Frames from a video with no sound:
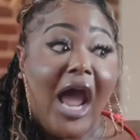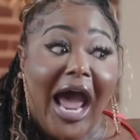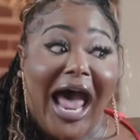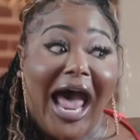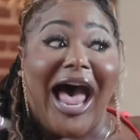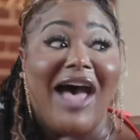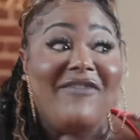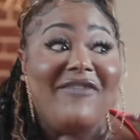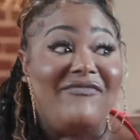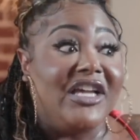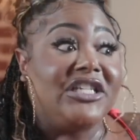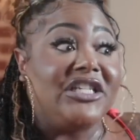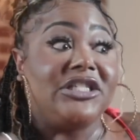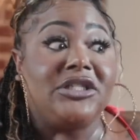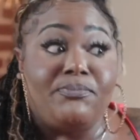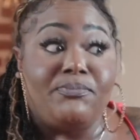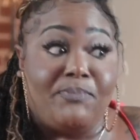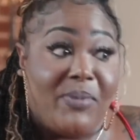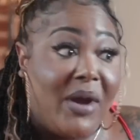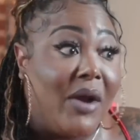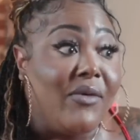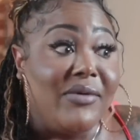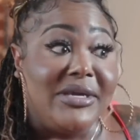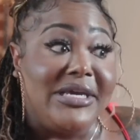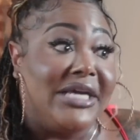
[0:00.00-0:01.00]
I've
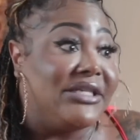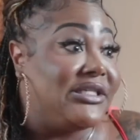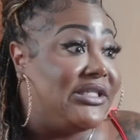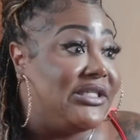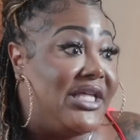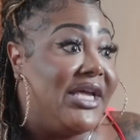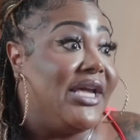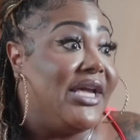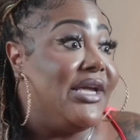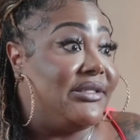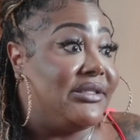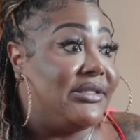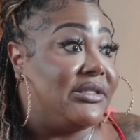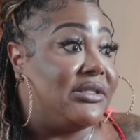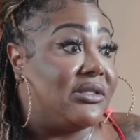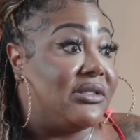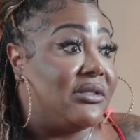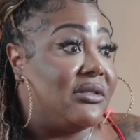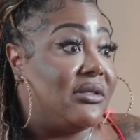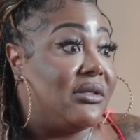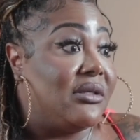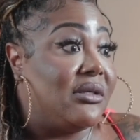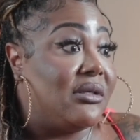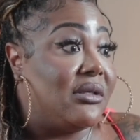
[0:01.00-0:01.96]
experienced this.